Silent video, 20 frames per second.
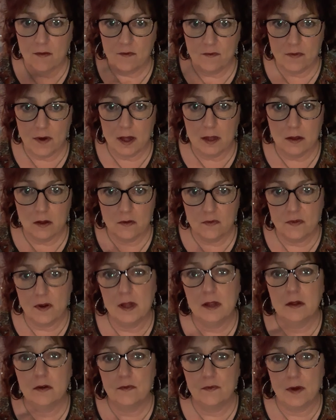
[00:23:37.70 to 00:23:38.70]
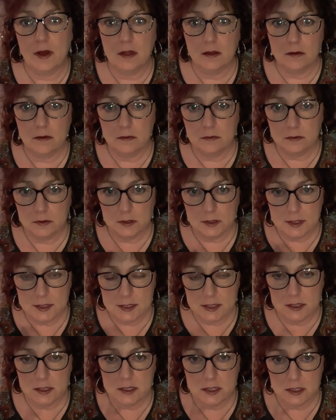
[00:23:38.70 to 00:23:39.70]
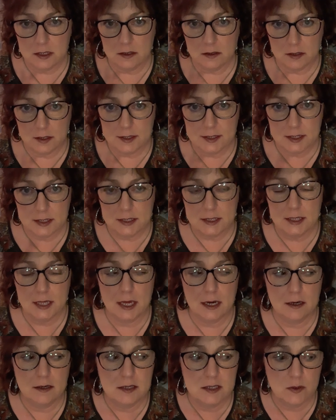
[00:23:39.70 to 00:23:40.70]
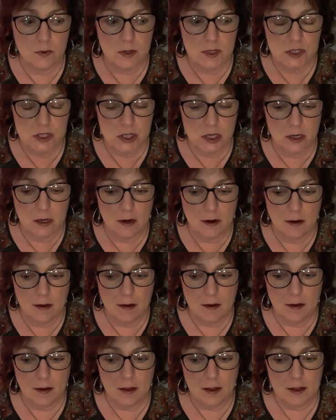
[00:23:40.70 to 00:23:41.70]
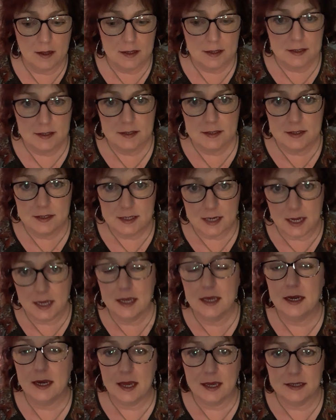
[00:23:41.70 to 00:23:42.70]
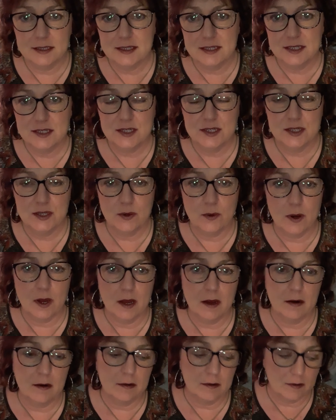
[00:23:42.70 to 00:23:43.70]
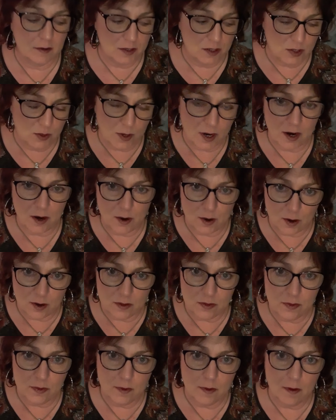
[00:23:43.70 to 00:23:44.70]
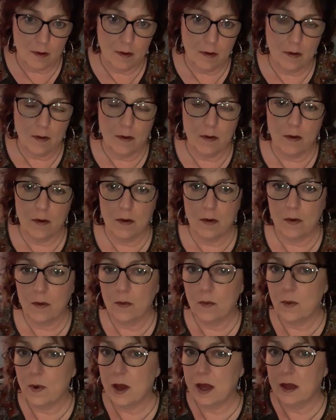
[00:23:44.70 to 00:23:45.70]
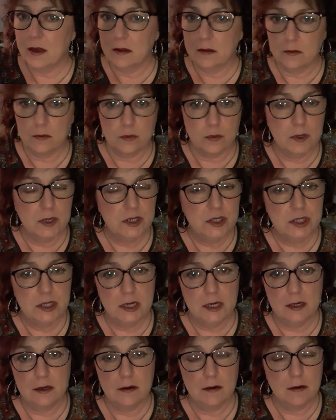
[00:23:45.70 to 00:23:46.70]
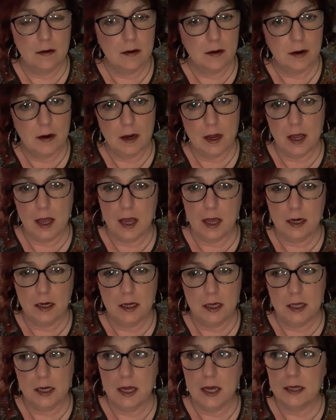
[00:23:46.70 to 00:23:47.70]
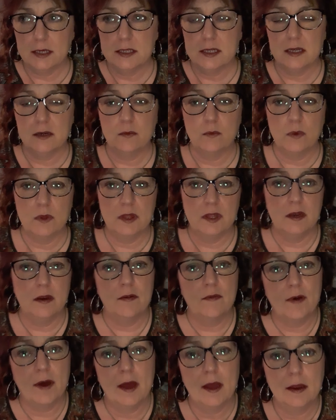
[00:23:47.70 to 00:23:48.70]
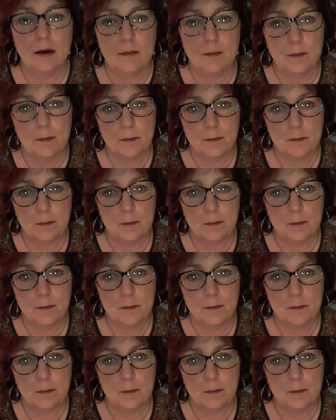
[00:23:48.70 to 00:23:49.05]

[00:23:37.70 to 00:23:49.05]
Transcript: Follow, follow, follow. Listen to listen to that intuition. Stay connected to our to our earth while reaching and connecting with the divine.